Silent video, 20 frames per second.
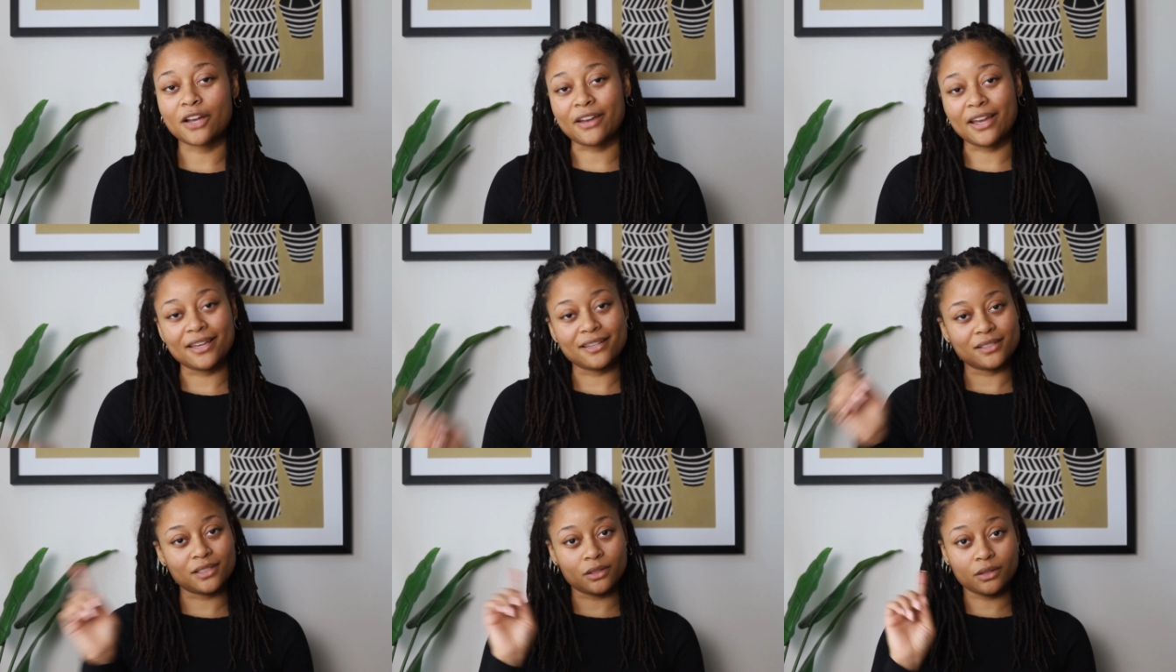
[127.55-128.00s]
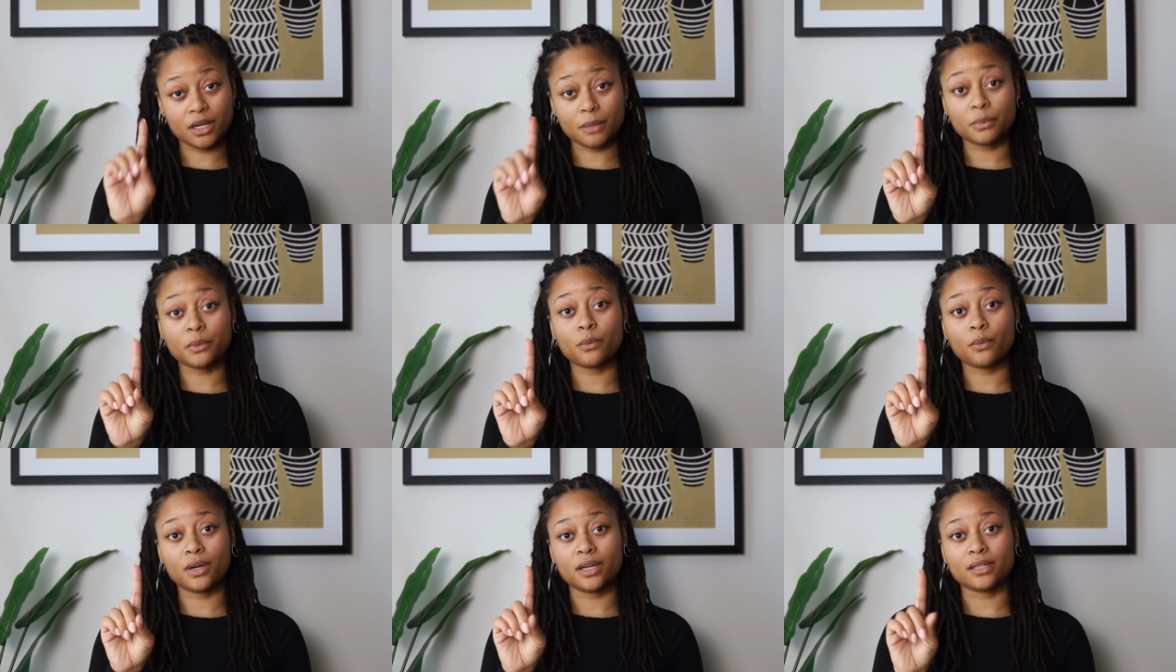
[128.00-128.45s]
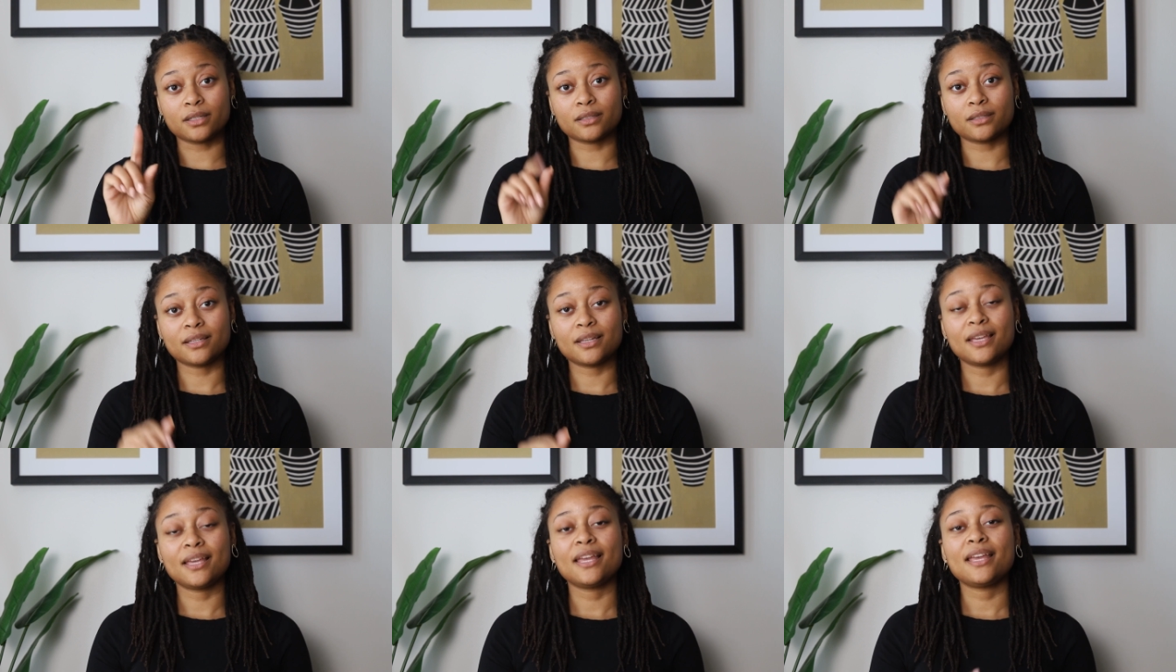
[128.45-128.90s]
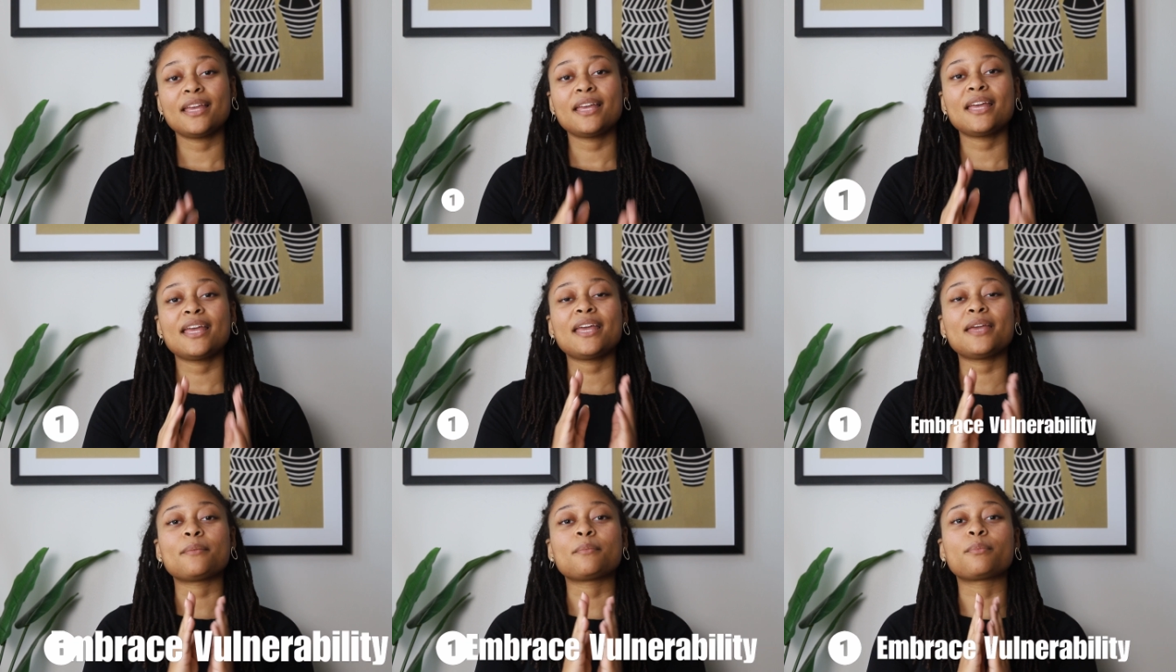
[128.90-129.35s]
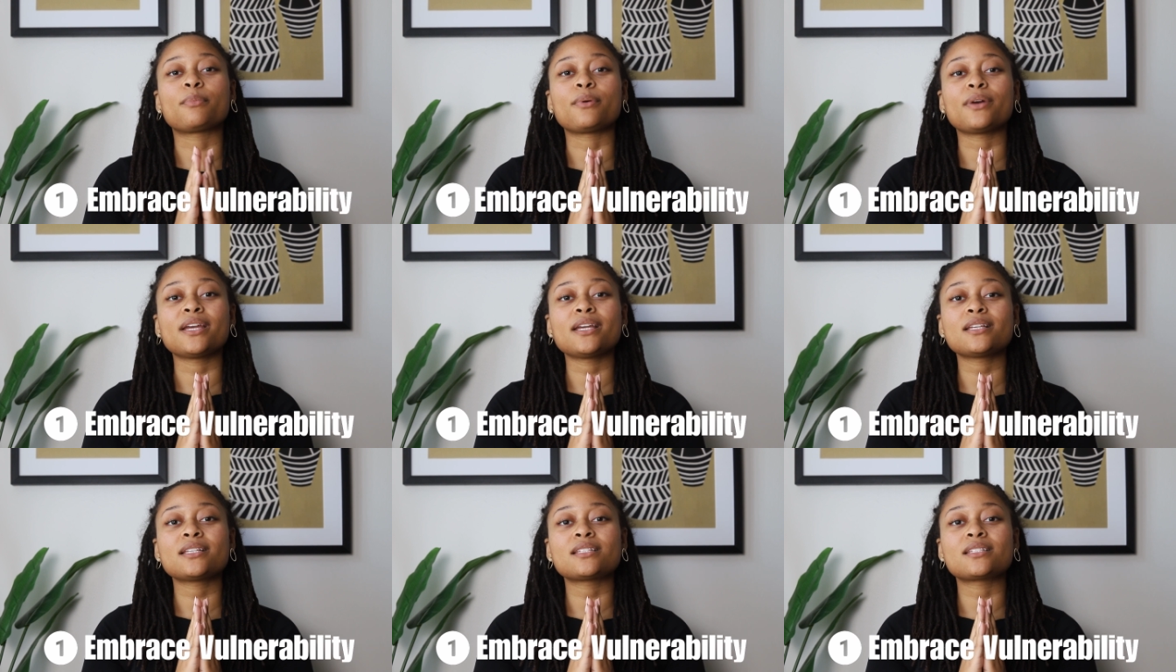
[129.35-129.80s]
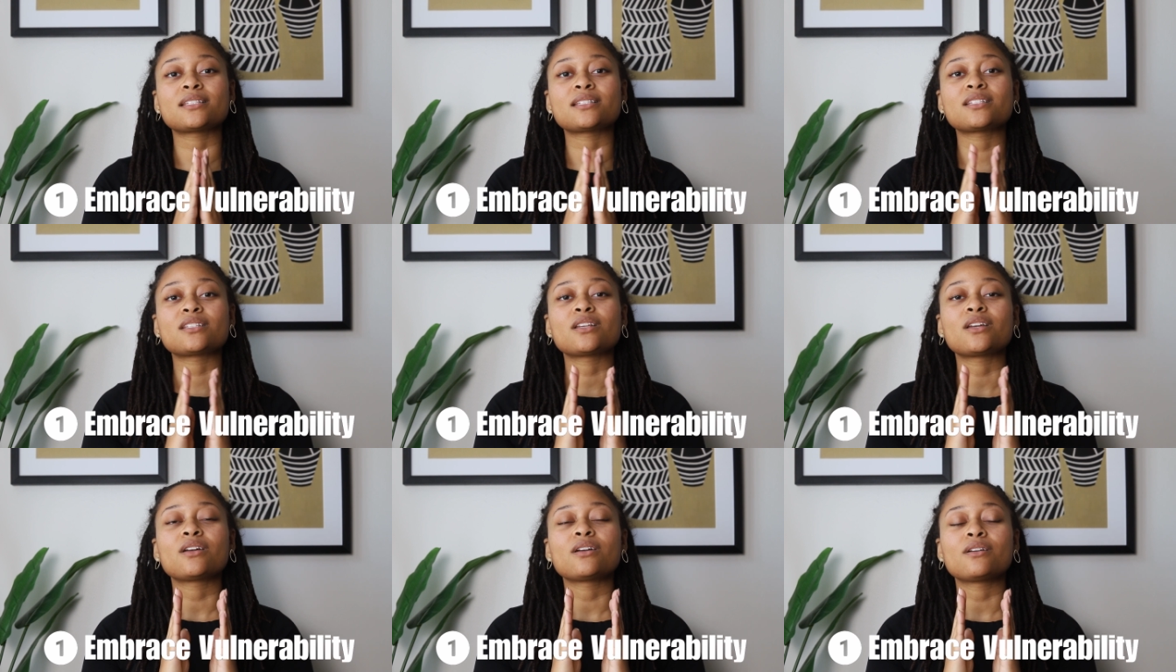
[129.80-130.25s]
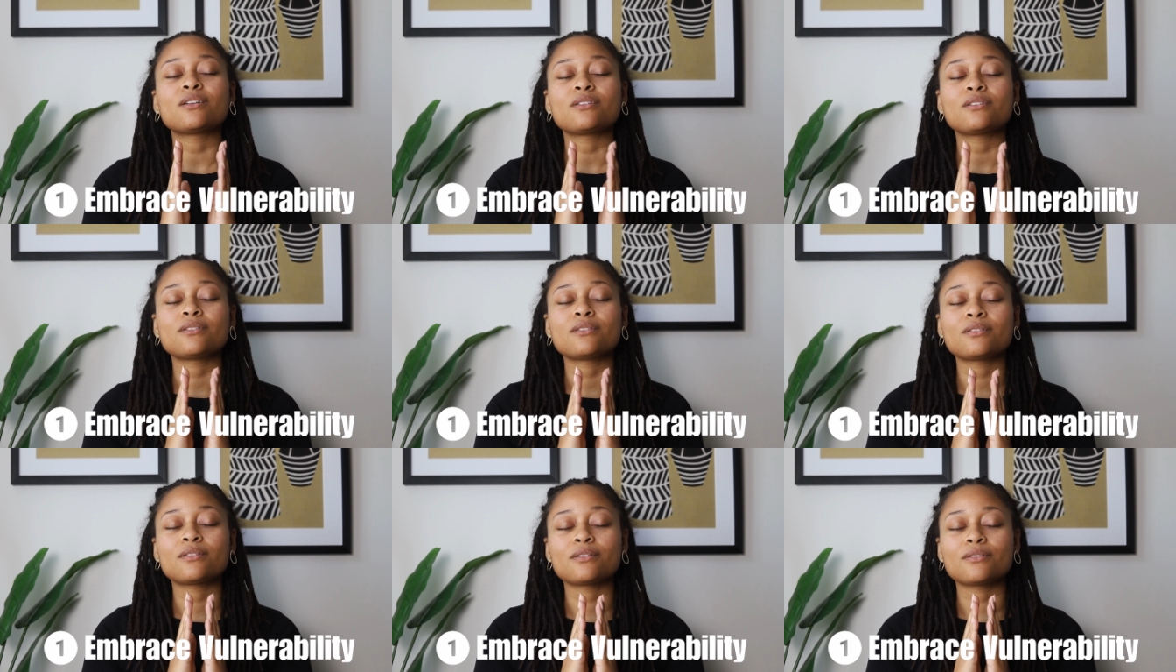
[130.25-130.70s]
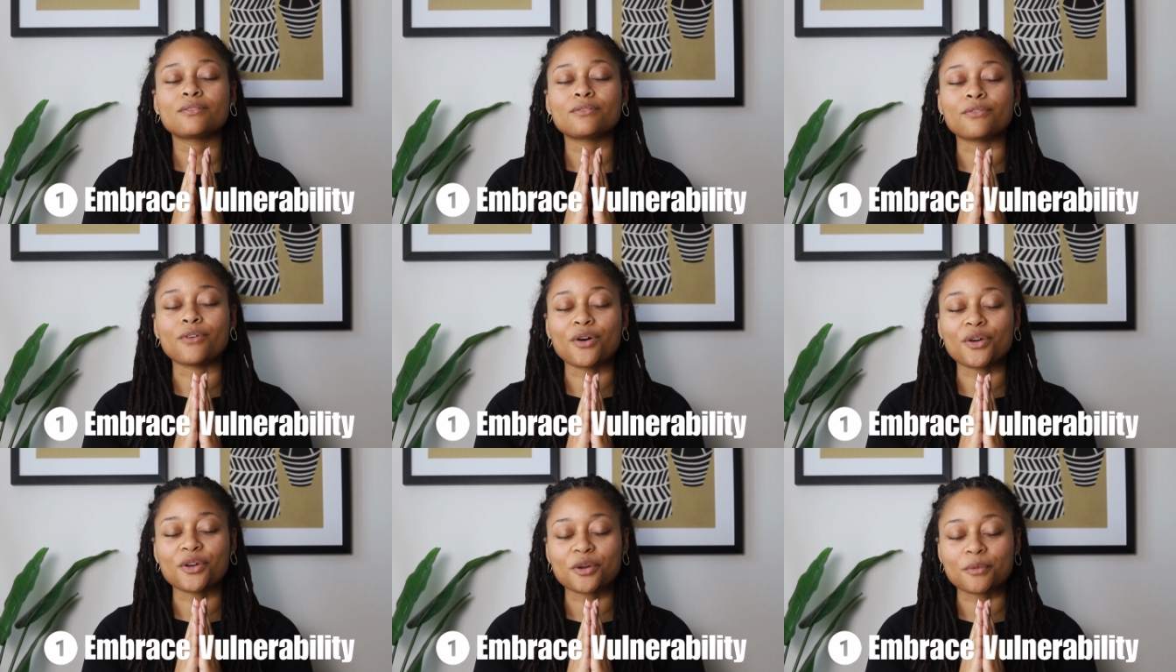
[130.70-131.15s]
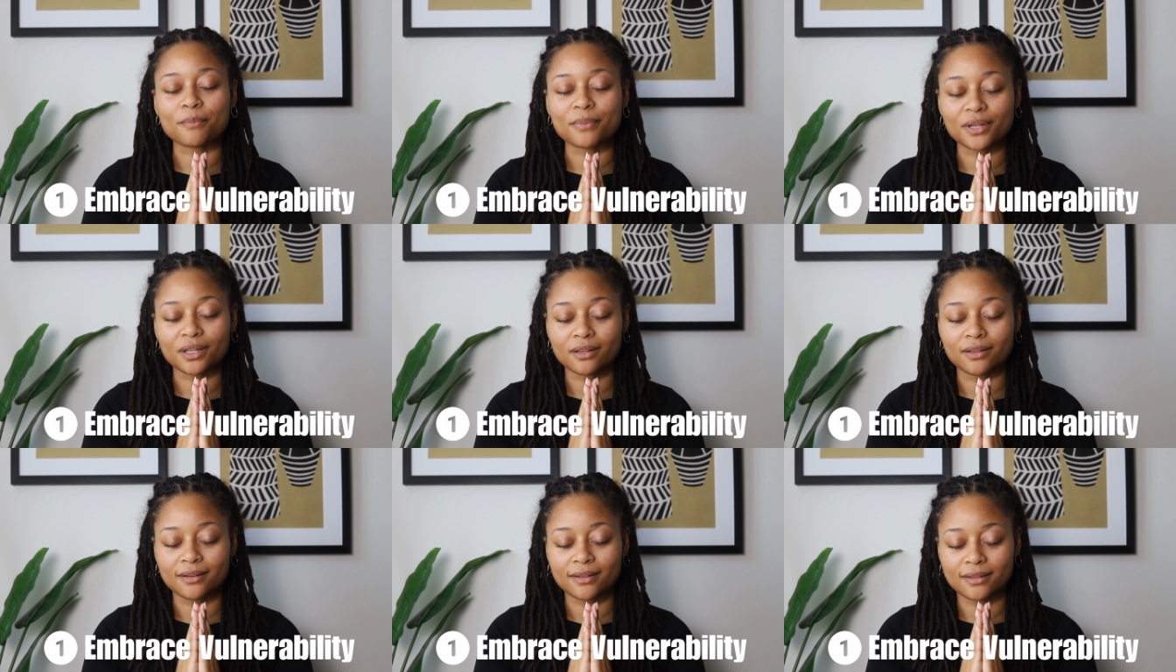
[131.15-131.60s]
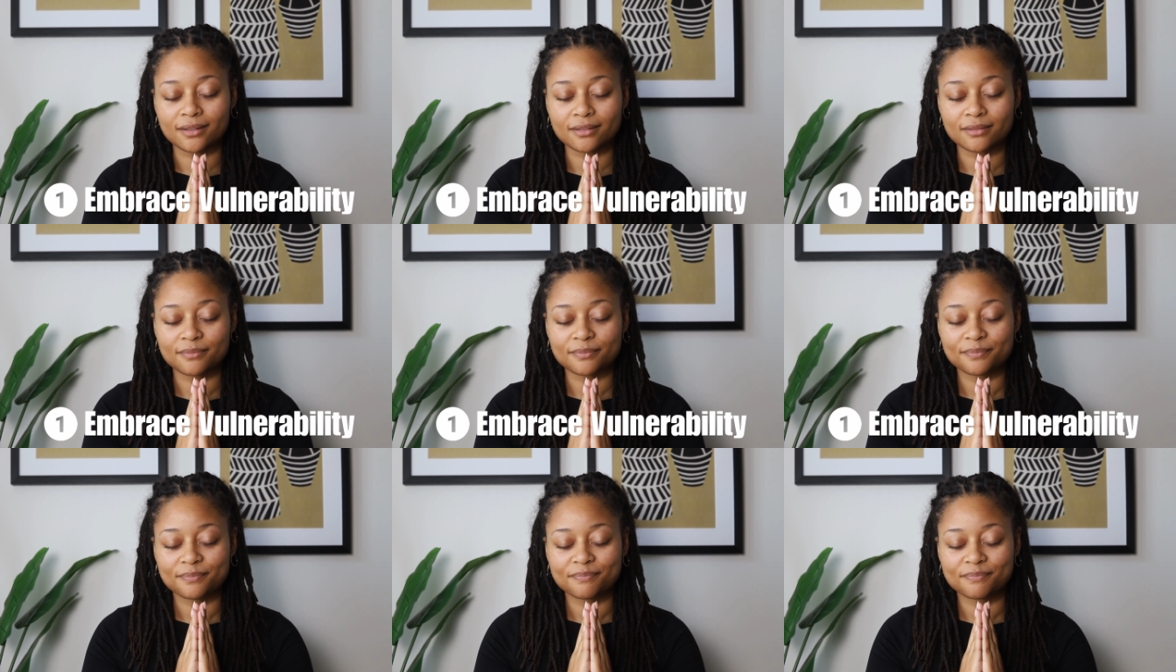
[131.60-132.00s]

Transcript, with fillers: Okay, so number 1, embrace vulnerability.